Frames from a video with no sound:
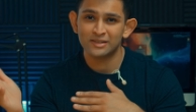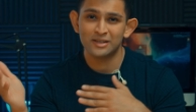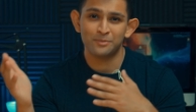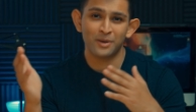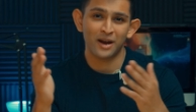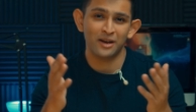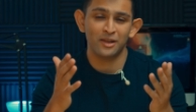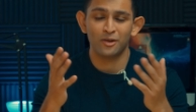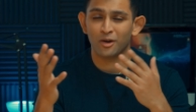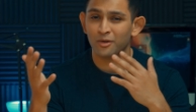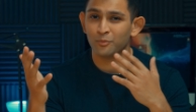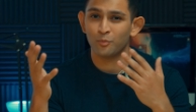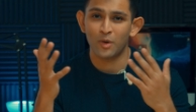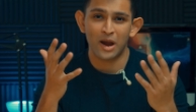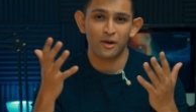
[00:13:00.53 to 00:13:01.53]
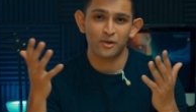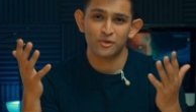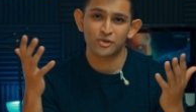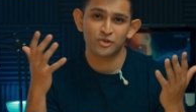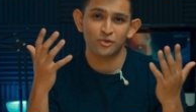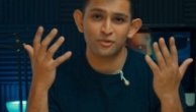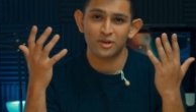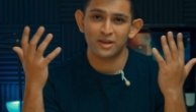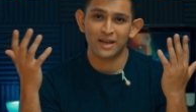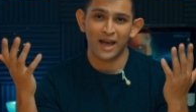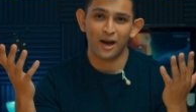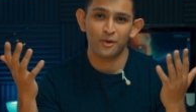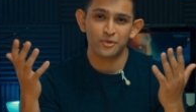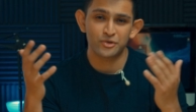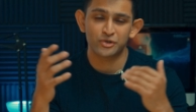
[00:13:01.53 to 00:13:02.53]
depending on where you're shooting,
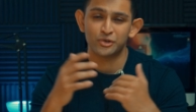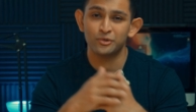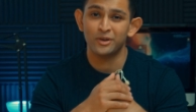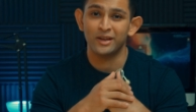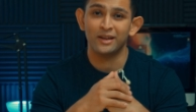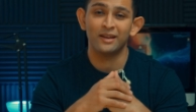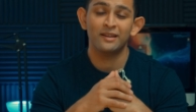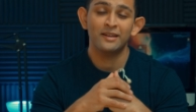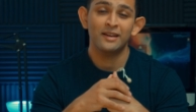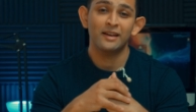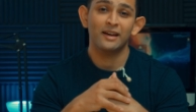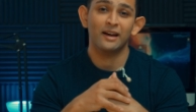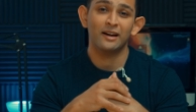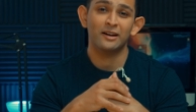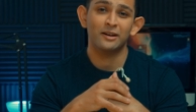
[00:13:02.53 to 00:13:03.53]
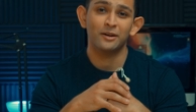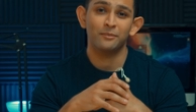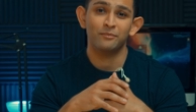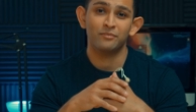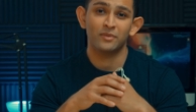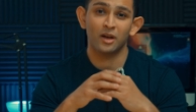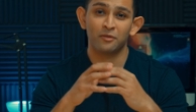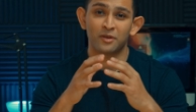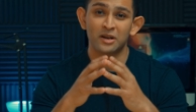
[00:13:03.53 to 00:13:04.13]
how you're shooting, of